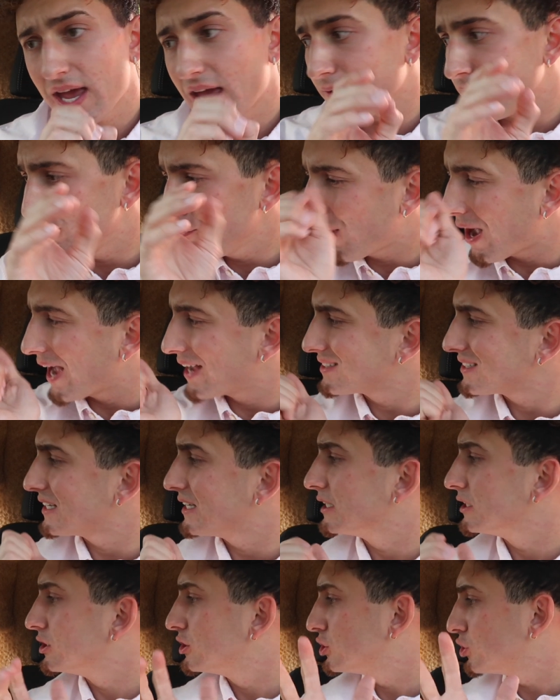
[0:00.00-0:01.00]
If you guys
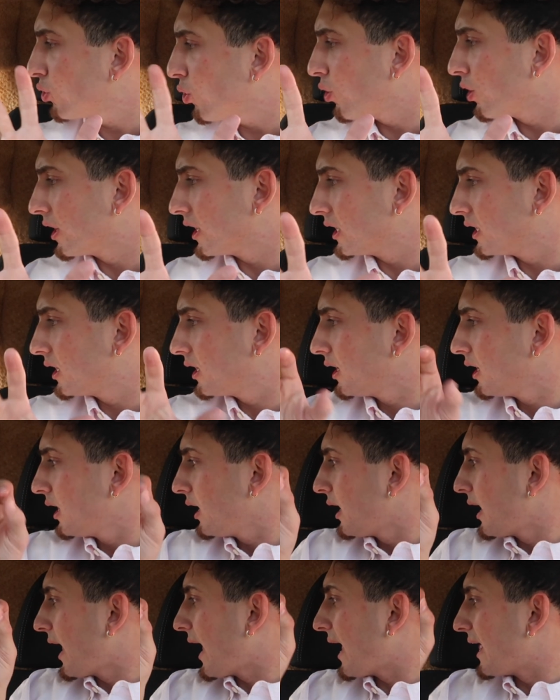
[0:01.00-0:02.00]
enjoyed
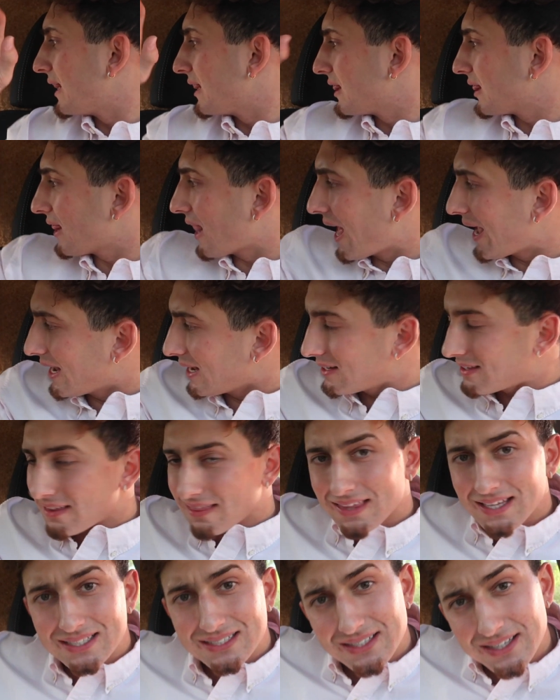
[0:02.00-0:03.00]
and
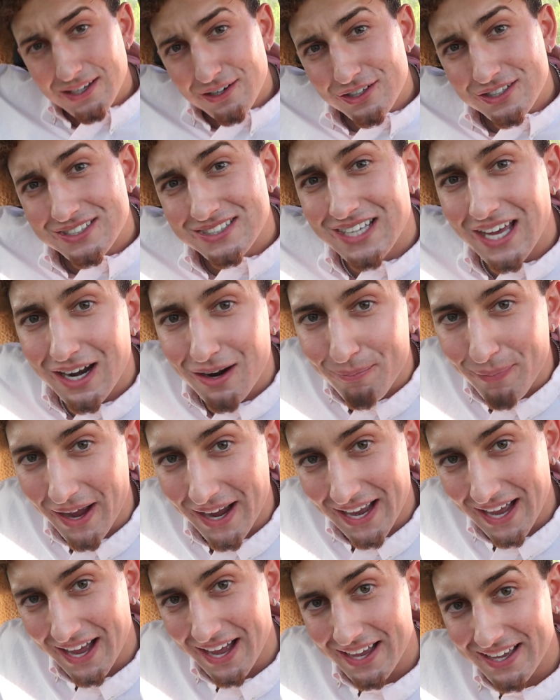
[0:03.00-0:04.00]
liked this little setup
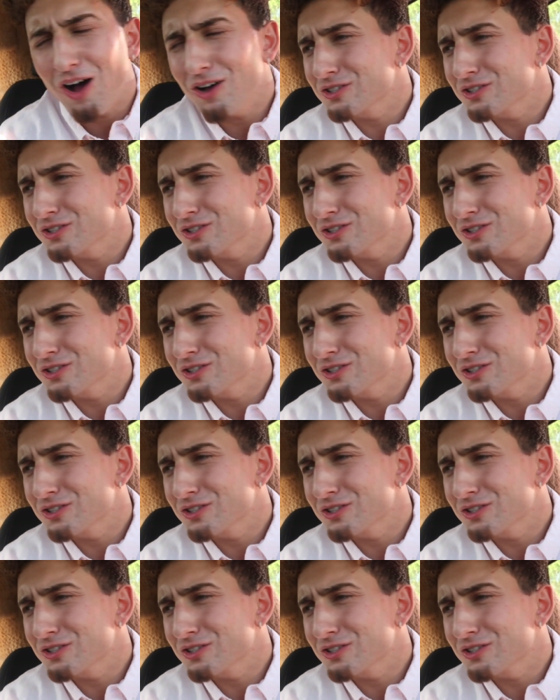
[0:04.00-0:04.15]
I got.